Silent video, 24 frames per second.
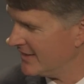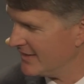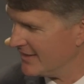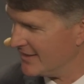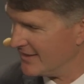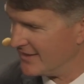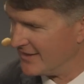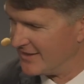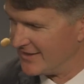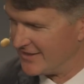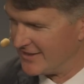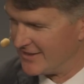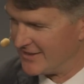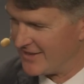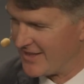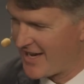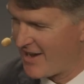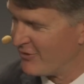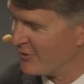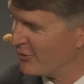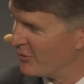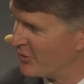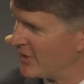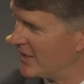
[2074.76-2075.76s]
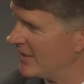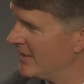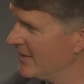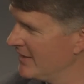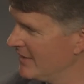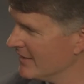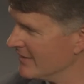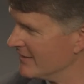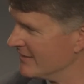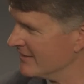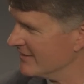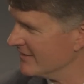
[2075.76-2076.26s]
uh, have a
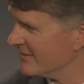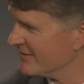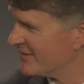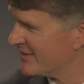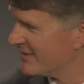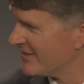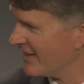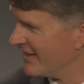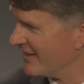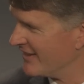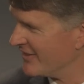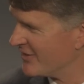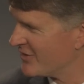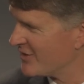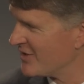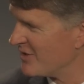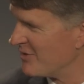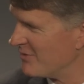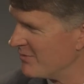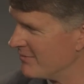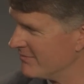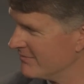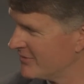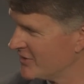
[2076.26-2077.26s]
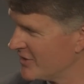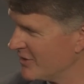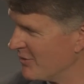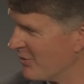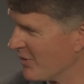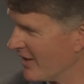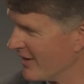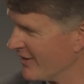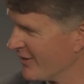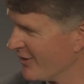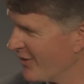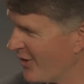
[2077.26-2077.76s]
read and and see see
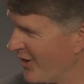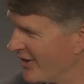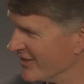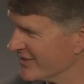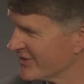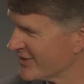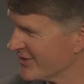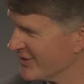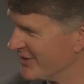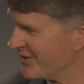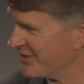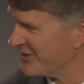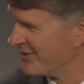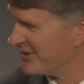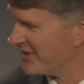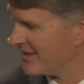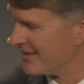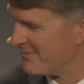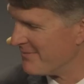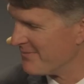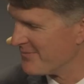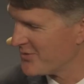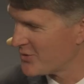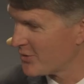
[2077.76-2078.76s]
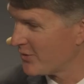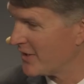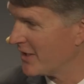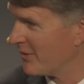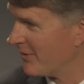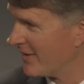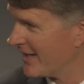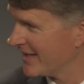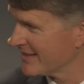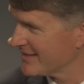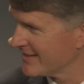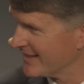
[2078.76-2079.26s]
what I thought. So um, so
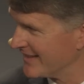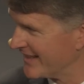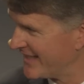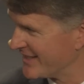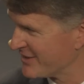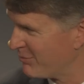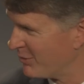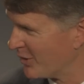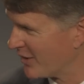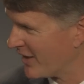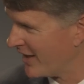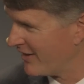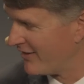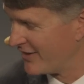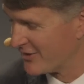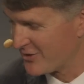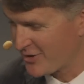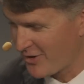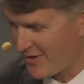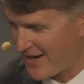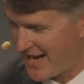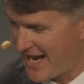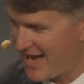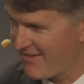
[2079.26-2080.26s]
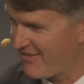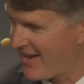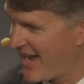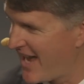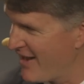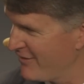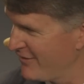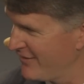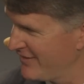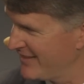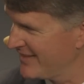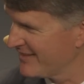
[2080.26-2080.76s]
anyway, that's the last book I read. So I have
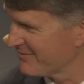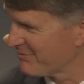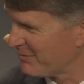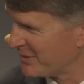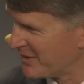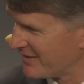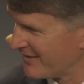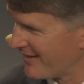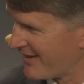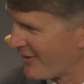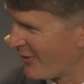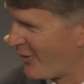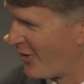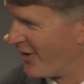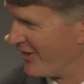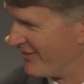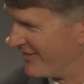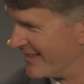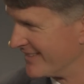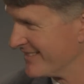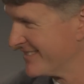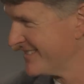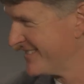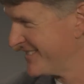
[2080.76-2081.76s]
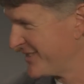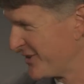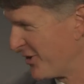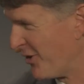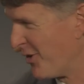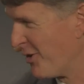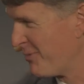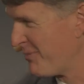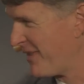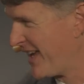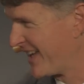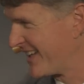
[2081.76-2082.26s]
half of it, but not all of it. So I
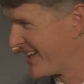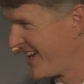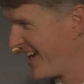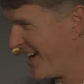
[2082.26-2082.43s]
hope that